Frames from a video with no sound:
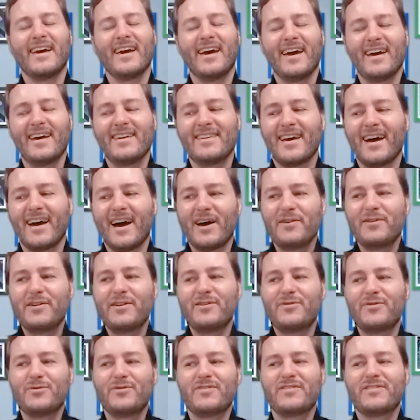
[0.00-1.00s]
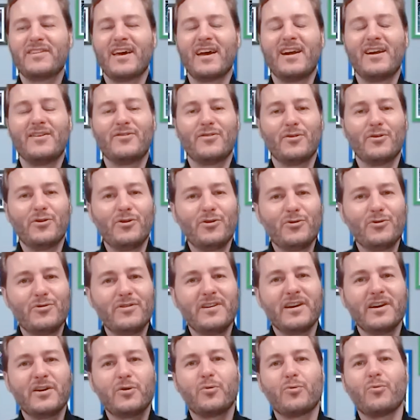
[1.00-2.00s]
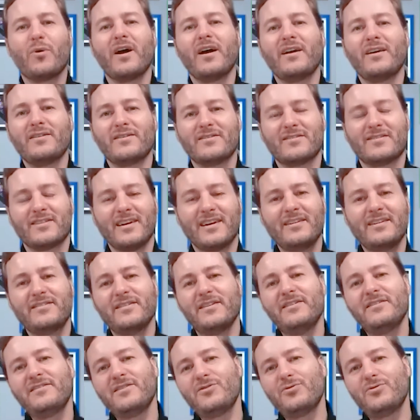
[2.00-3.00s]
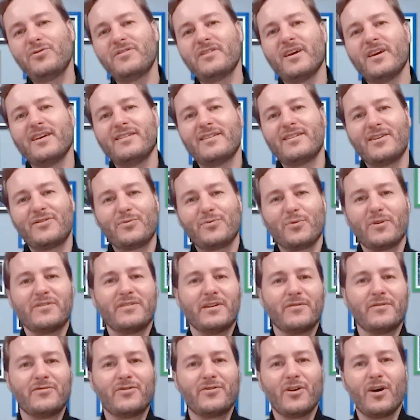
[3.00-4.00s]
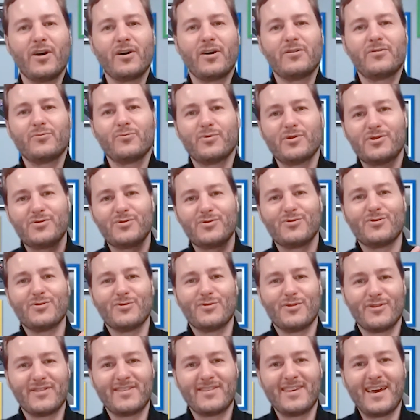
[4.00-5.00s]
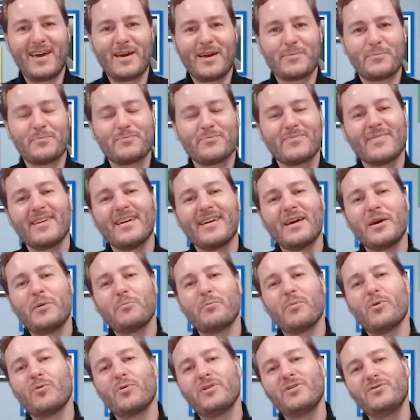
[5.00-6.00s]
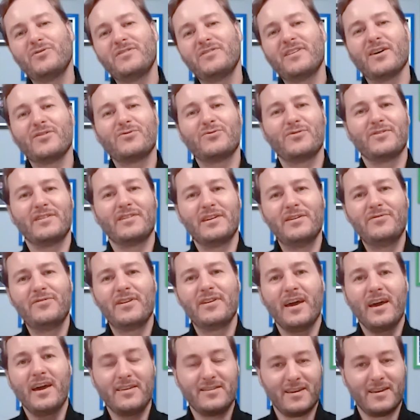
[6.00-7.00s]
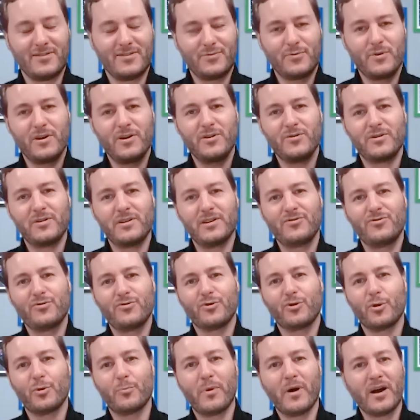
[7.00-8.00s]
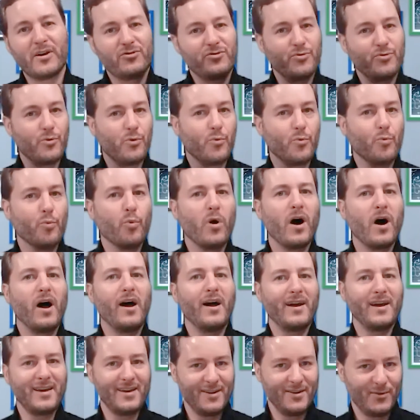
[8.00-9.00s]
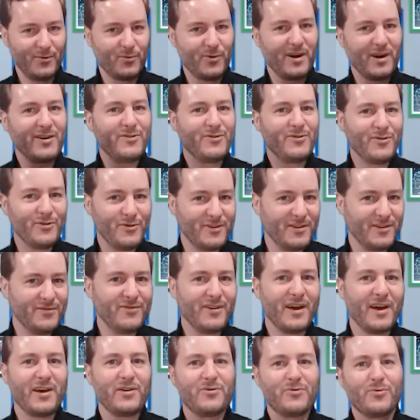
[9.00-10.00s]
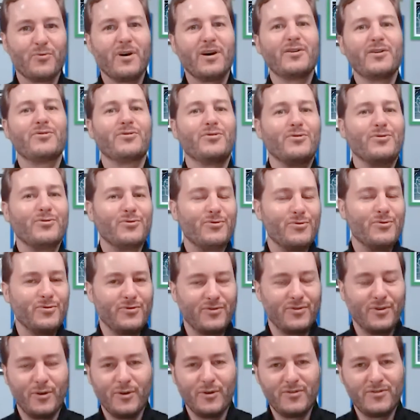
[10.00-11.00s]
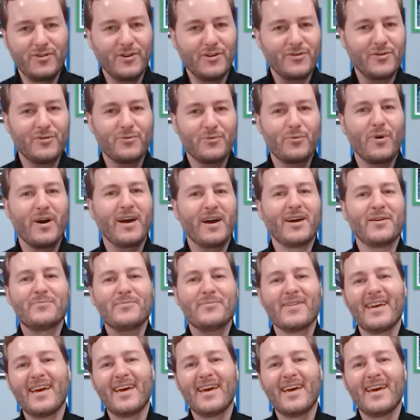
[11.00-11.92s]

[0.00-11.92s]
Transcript: And how did you sell the unique ways? It's easy to say that's what they've done, we should do the same. But when you start to deviate, that's where you need to go back to a why. Why do you deviate? Why do you do a certain way?